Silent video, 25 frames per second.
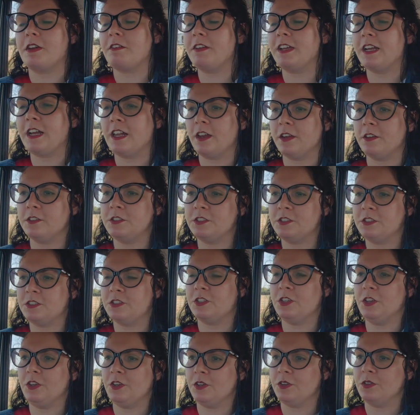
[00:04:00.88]
very close
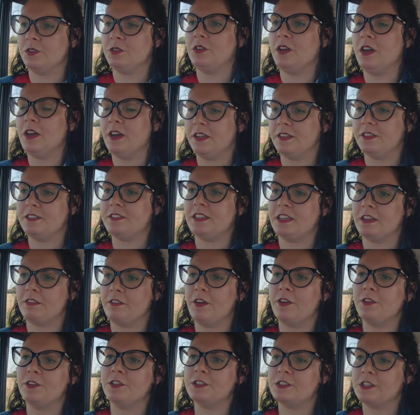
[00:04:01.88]
to the Singer
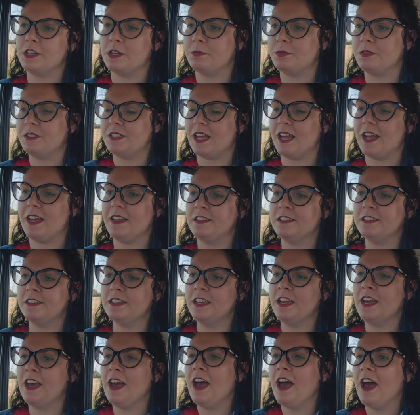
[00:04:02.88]
Owners Club stand.
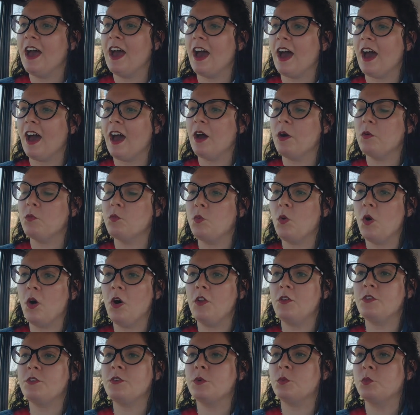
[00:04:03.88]

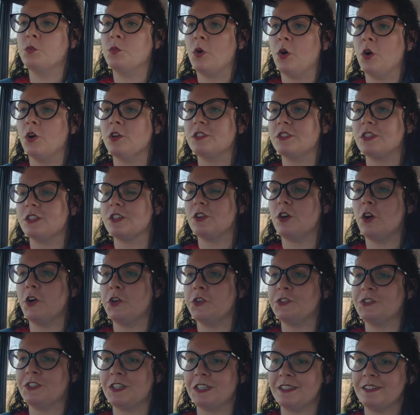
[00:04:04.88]
One was an
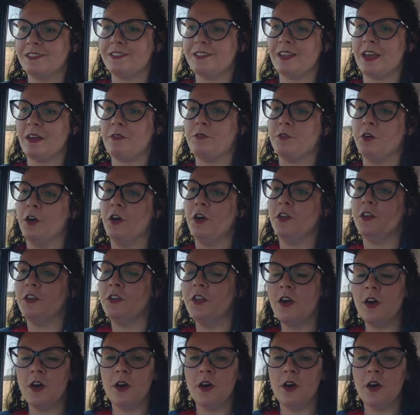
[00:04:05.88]
Austin 7,